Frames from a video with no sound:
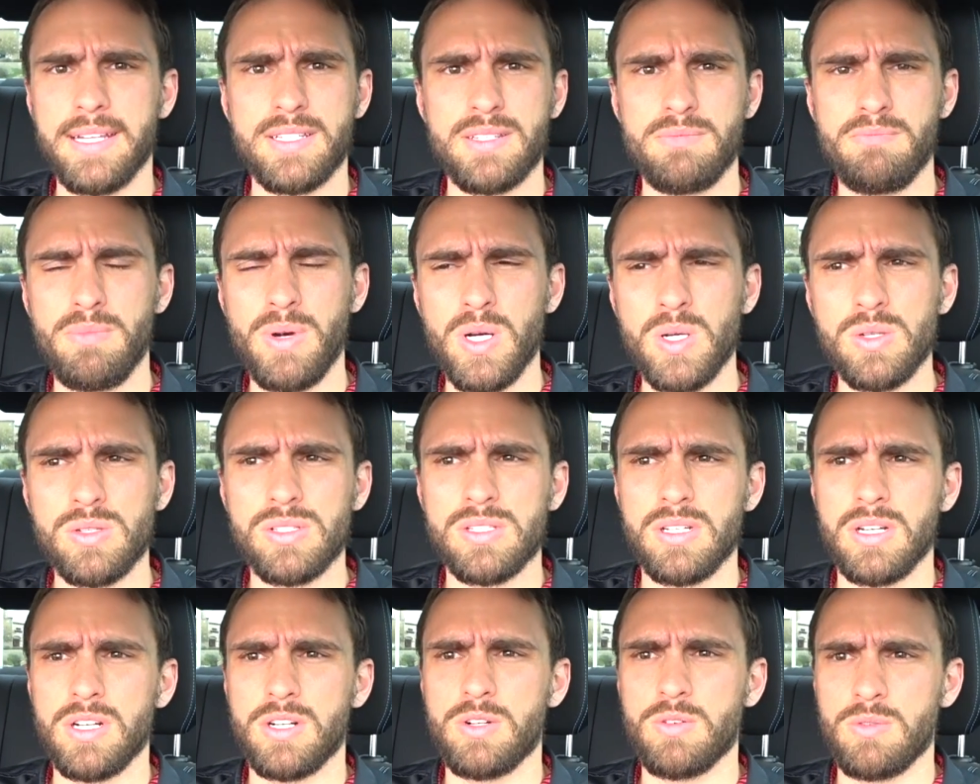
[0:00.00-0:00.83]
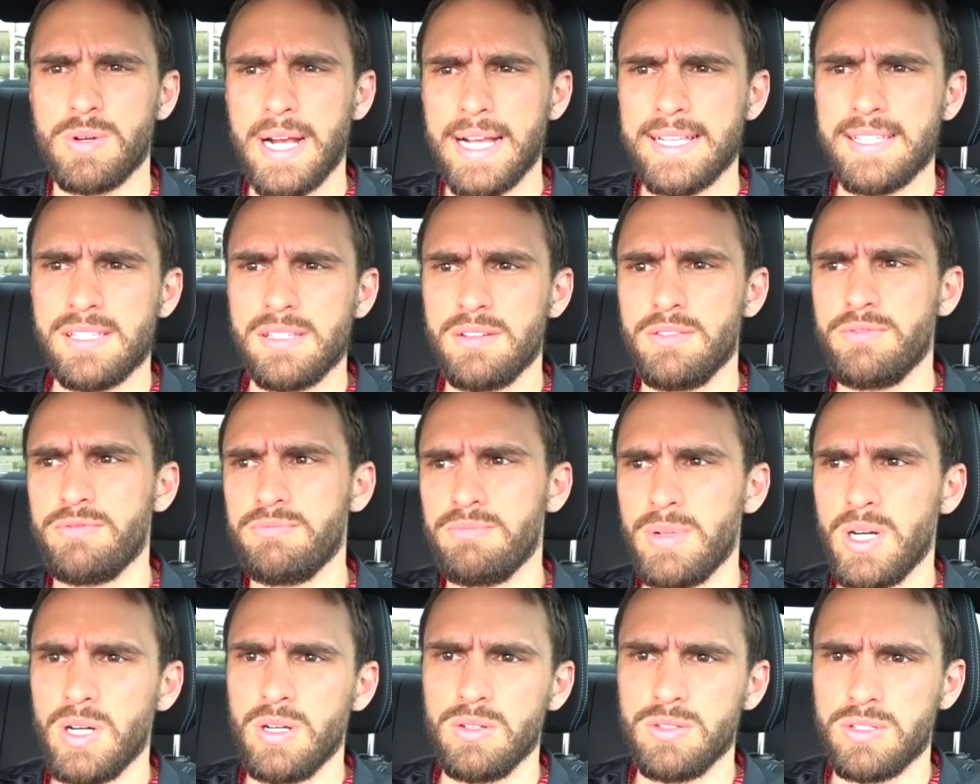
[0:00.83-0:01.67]
its most aggressive
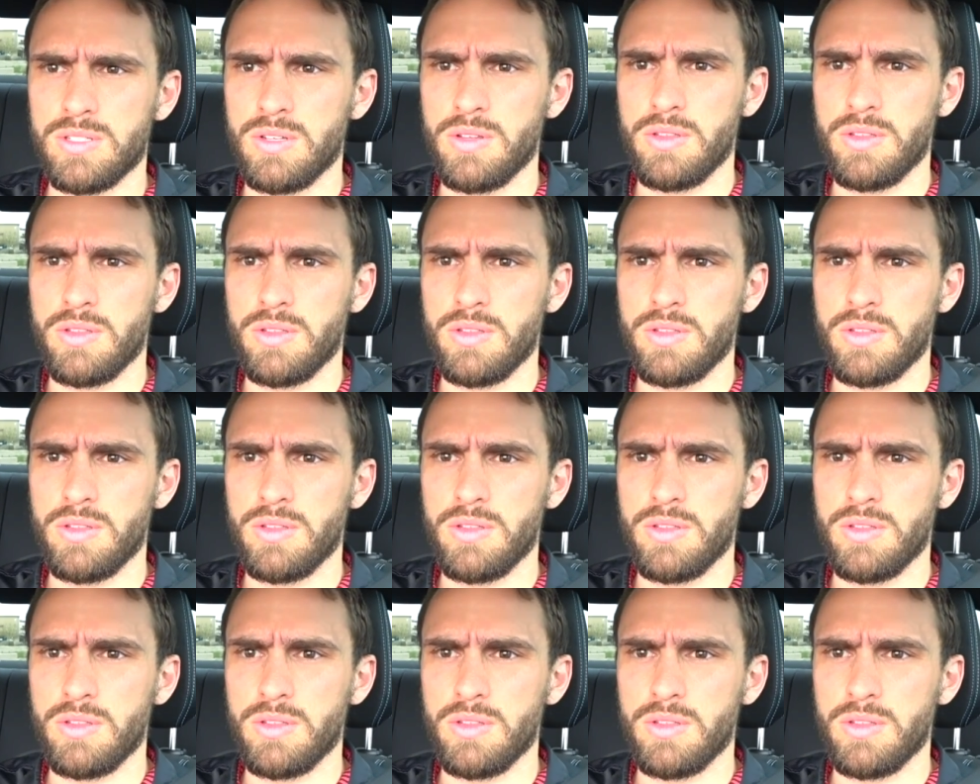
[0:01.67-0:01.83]
mode,